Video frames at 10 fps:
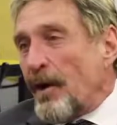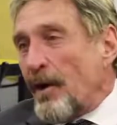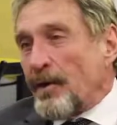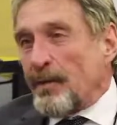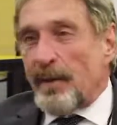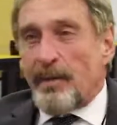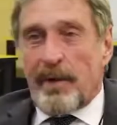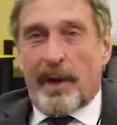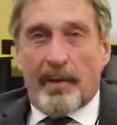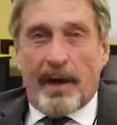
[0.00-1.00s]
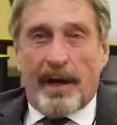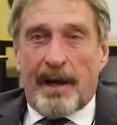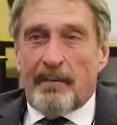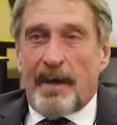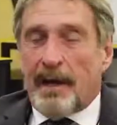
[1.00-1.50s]
all the people on my
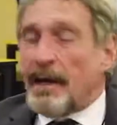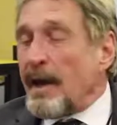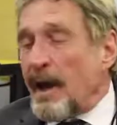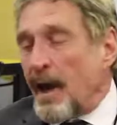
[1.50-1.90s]
campaign.